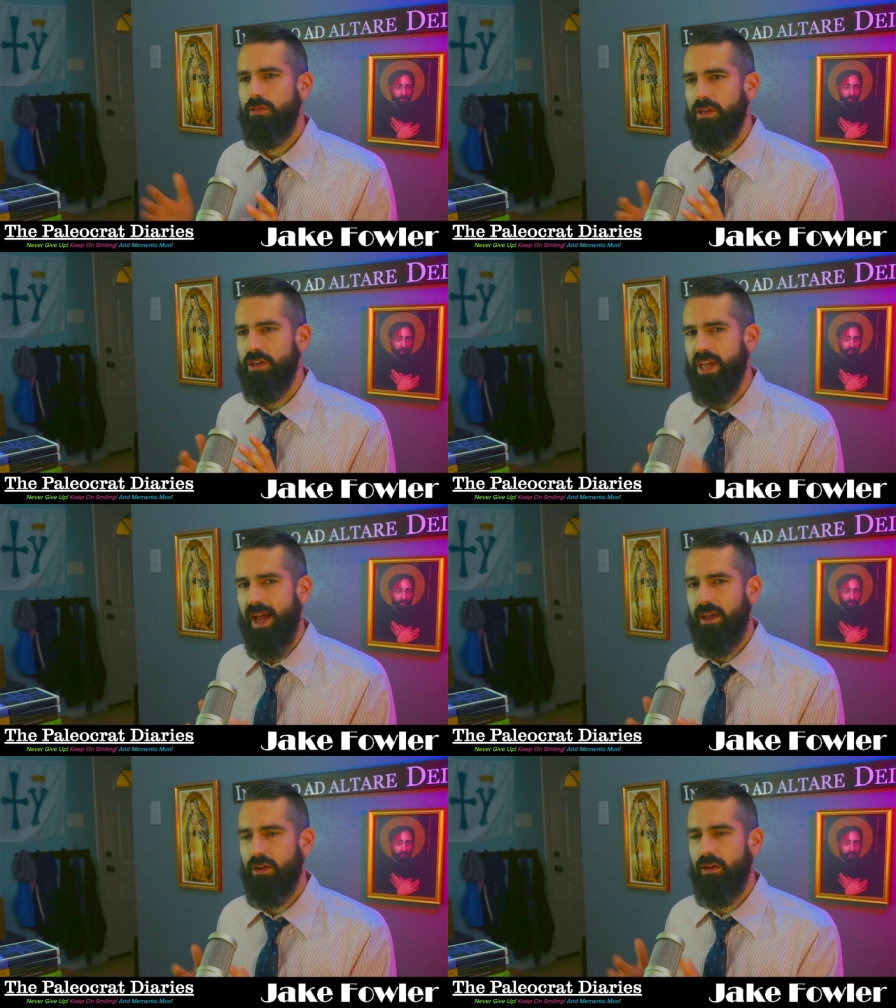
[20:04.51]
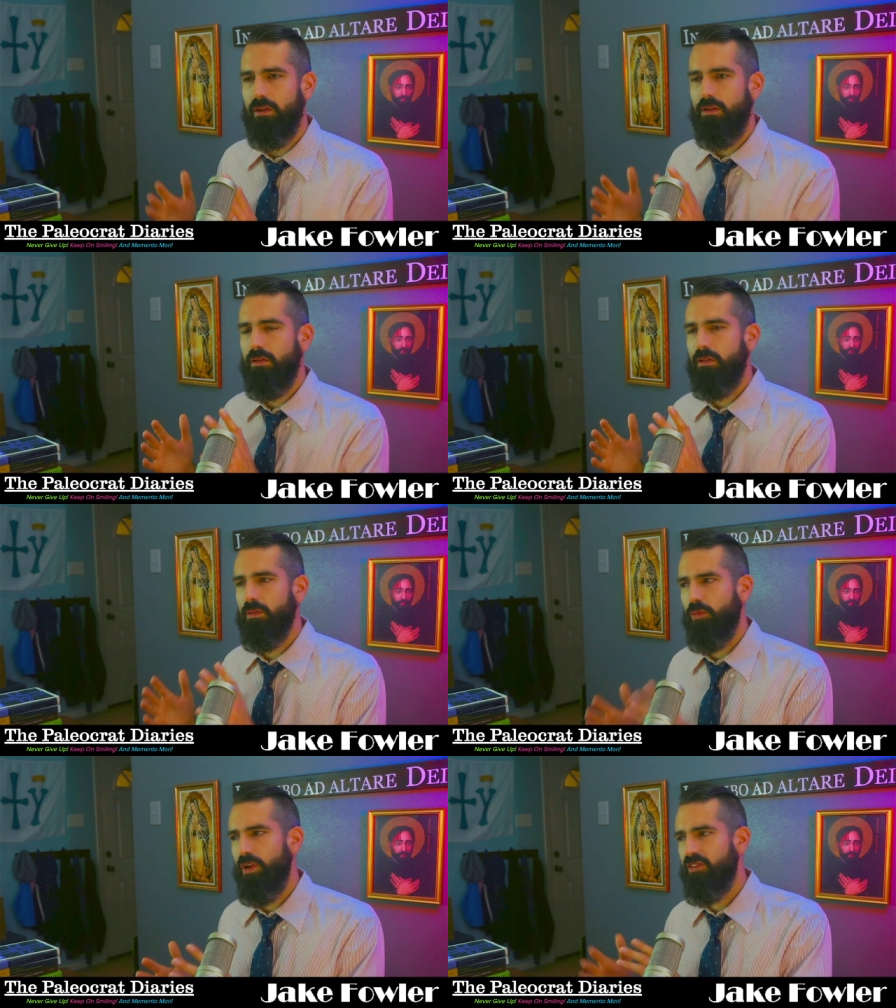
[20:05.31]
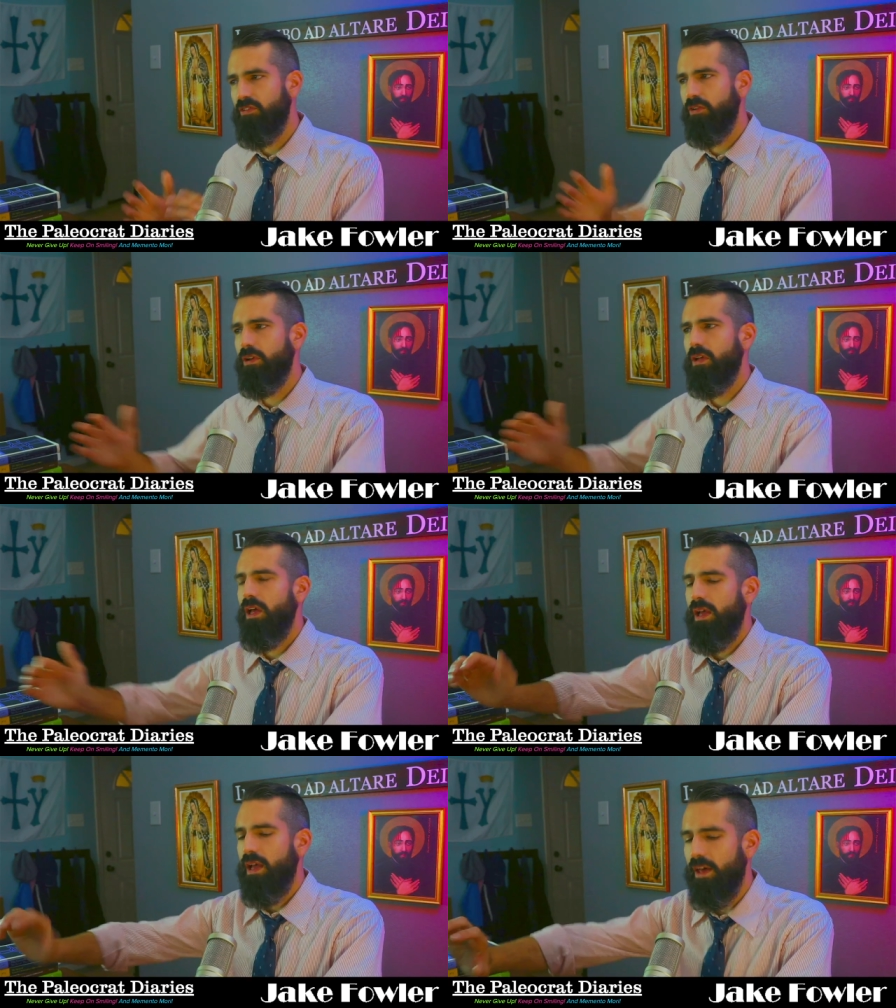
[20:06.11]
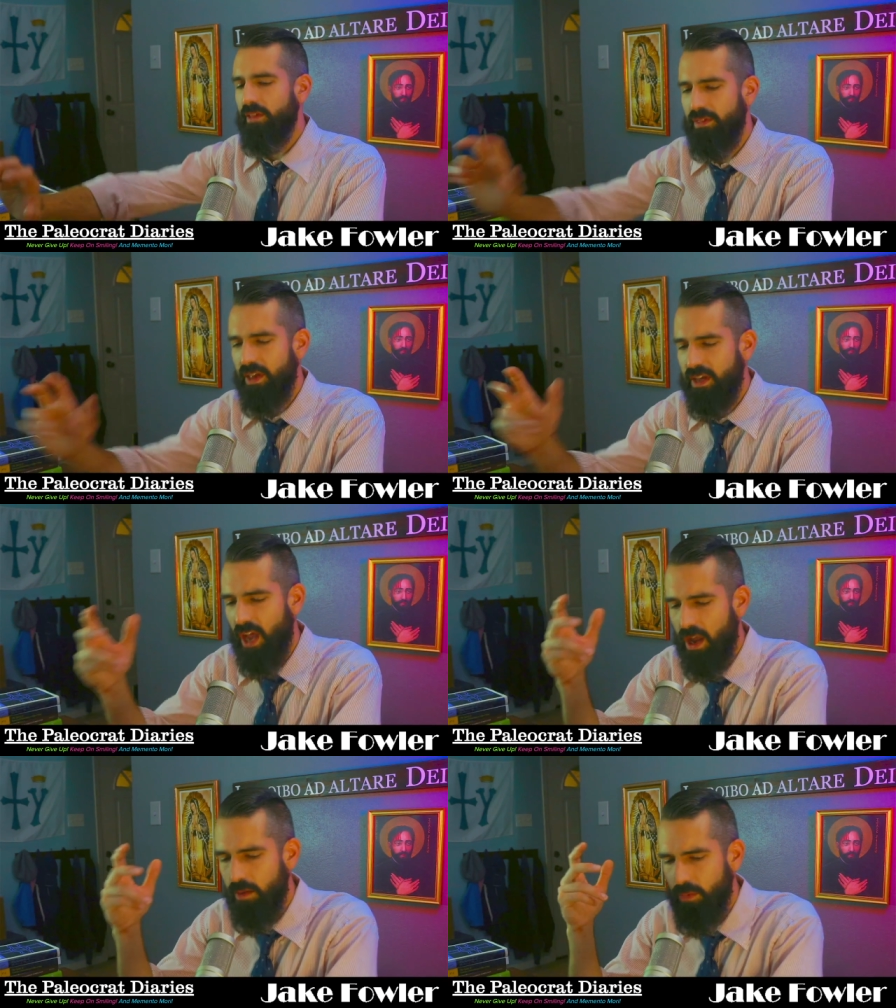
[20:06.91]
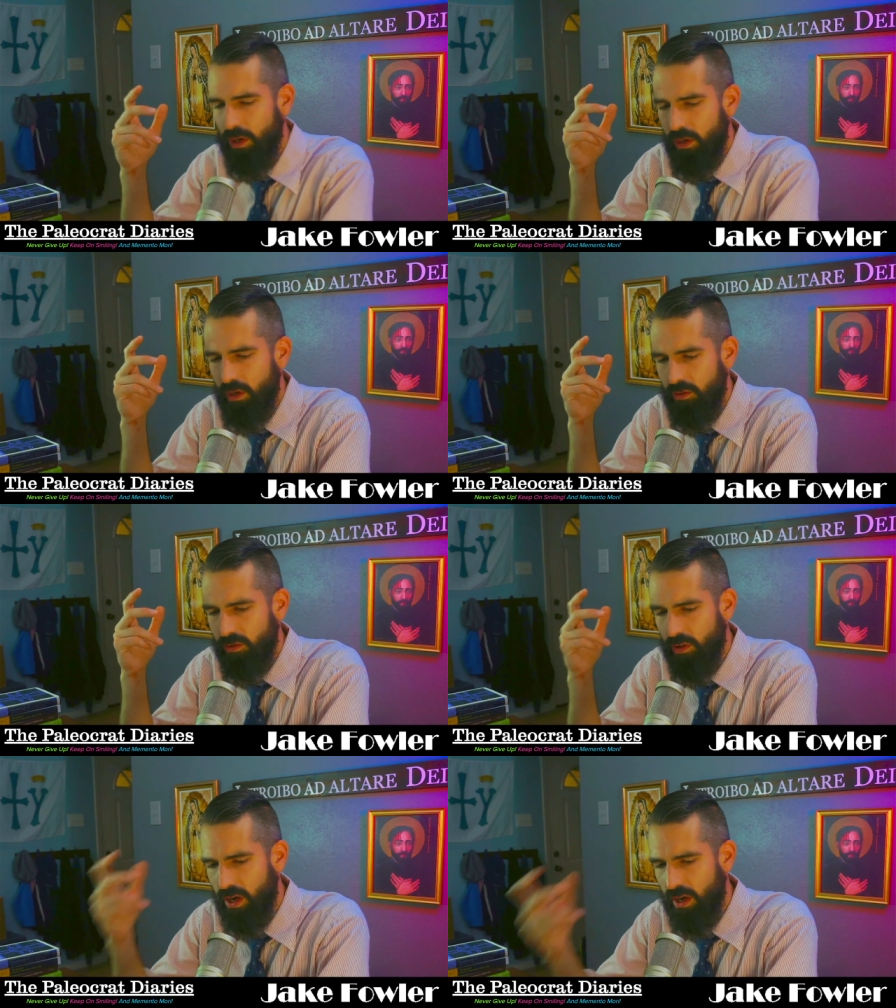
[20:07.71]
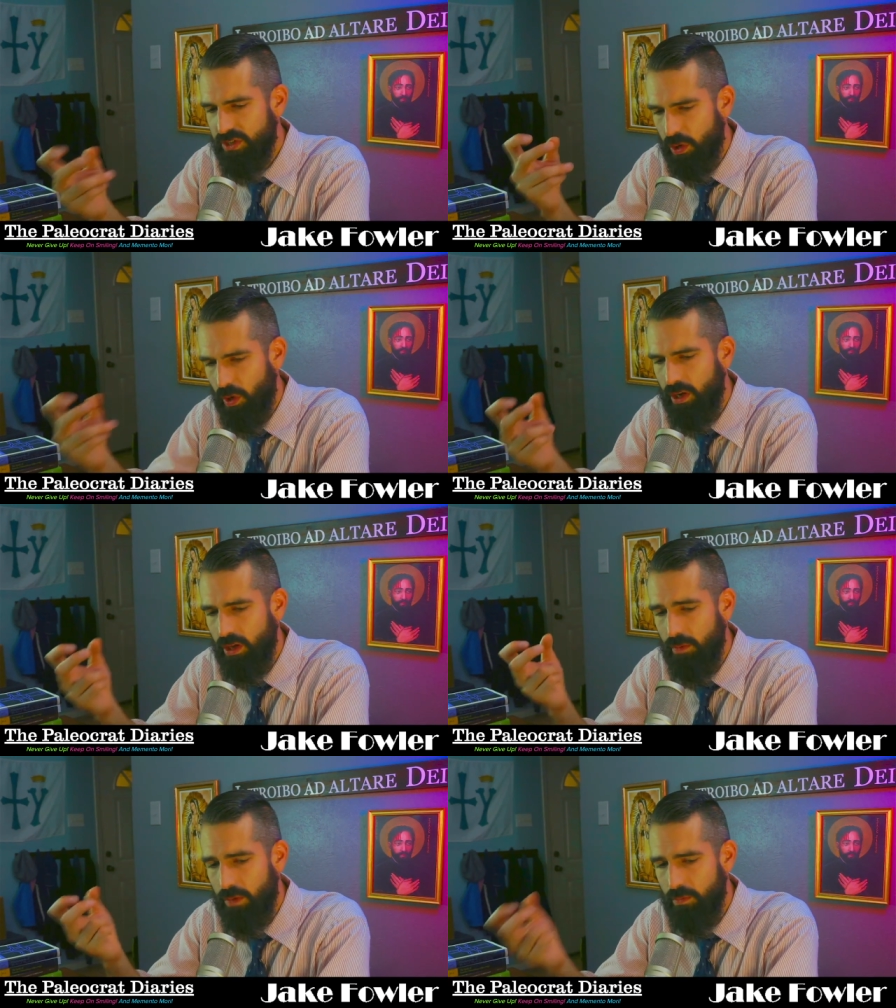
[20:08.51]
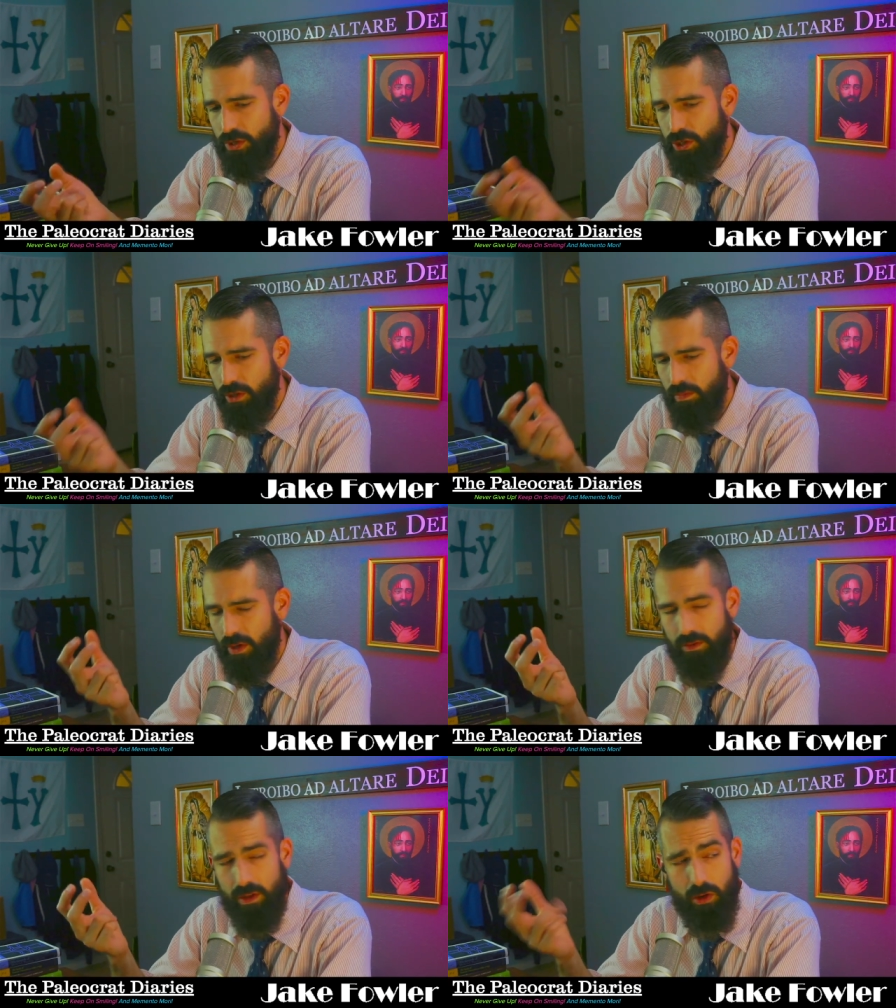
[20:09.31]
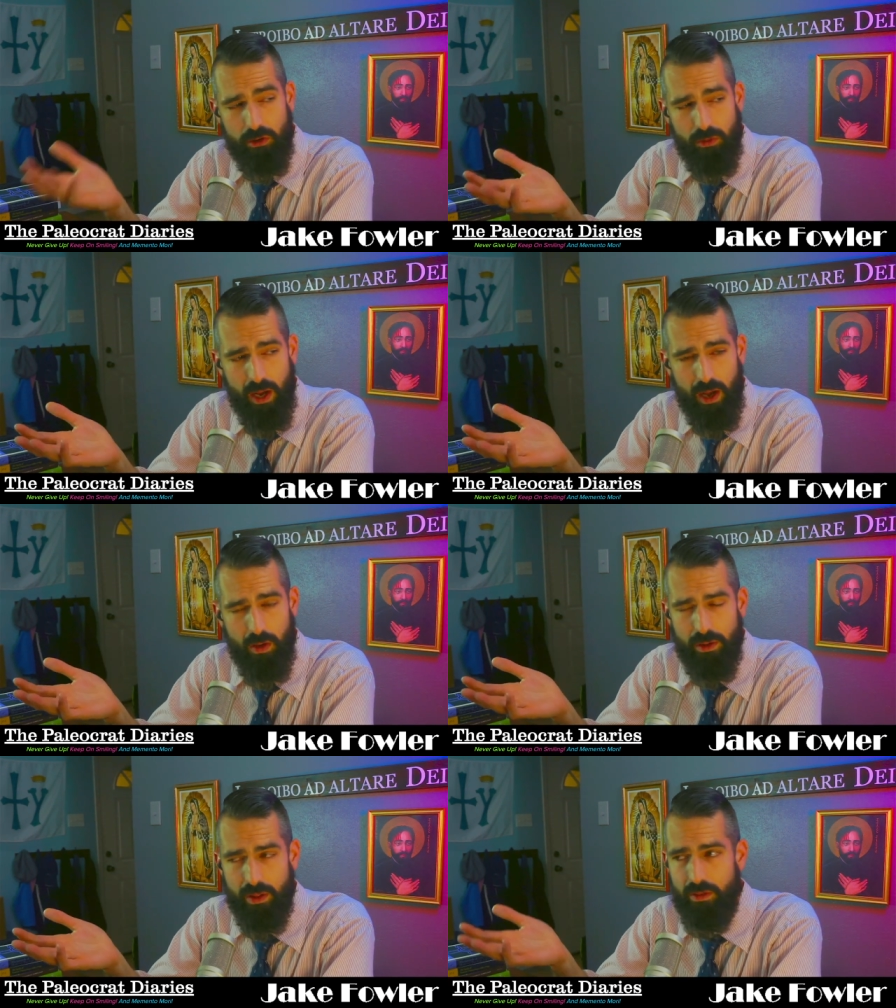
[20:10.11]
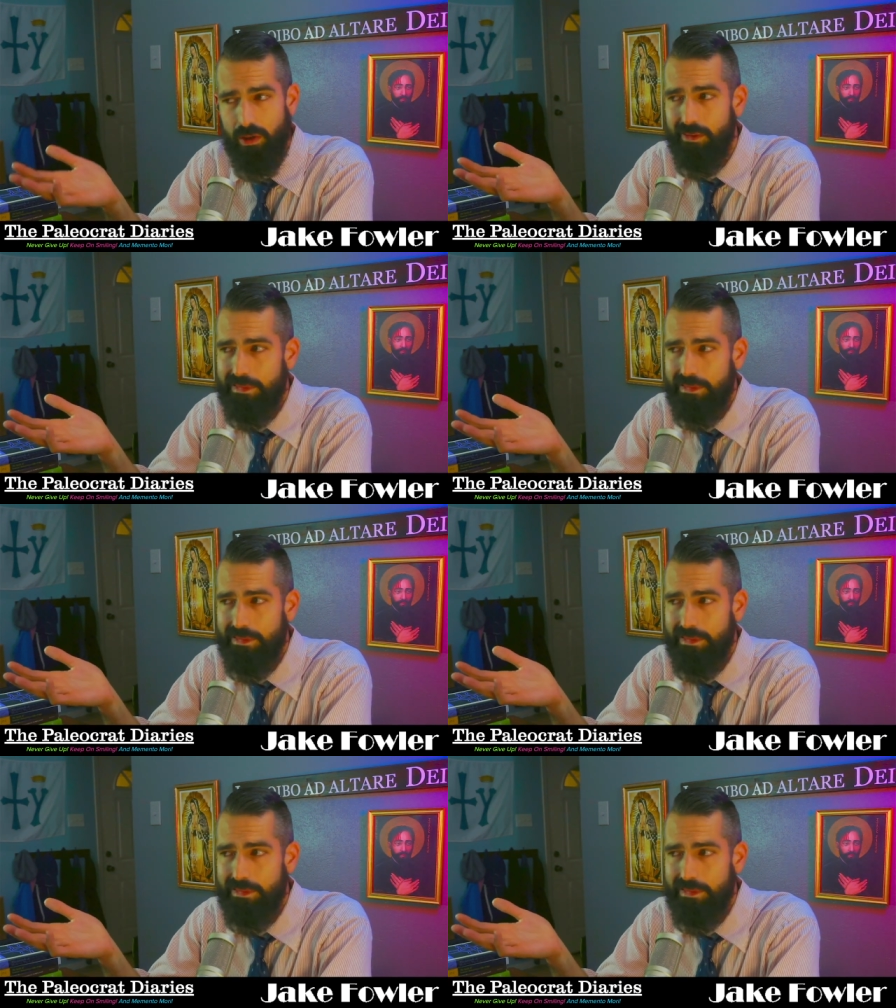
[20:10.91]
the diaconate, the priesthood, and then they came to consecrate him a bishop, and they looked around and they thought,